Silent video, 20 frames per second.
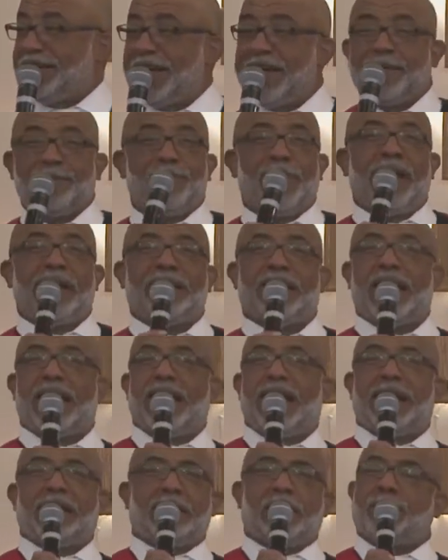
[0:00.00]
that man they
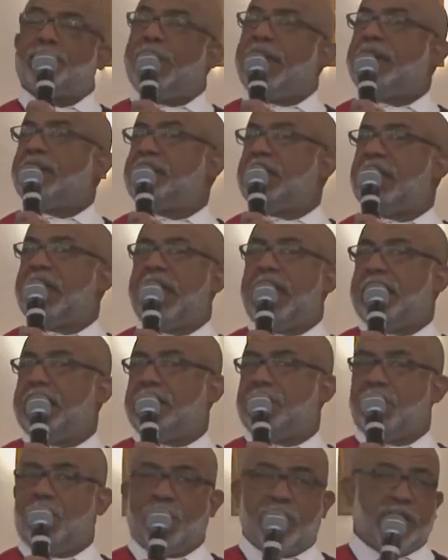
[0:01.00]
had that man they had
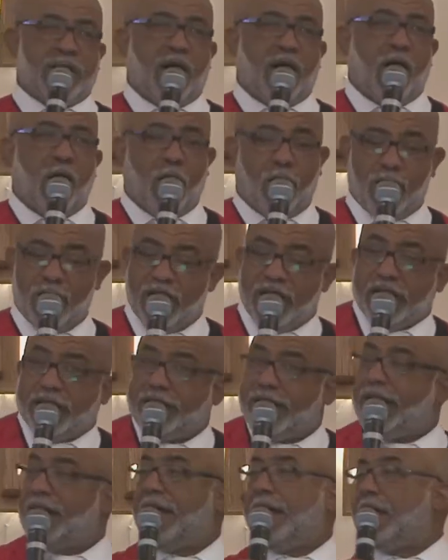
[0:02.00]
it going on.
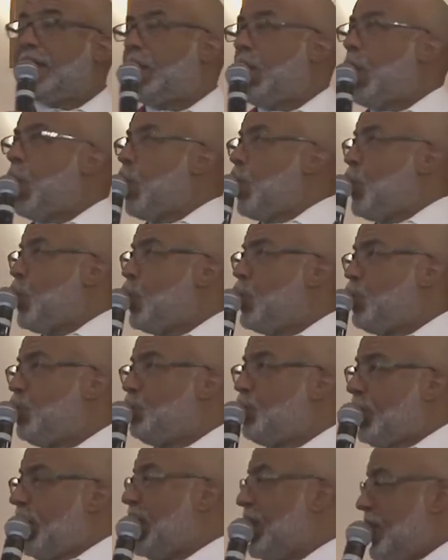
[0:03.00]
They had gold
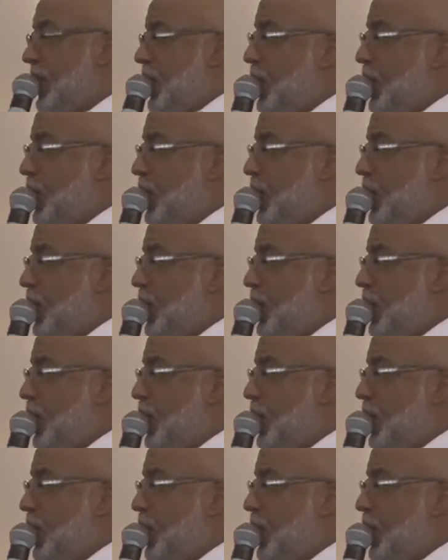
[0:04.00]
plating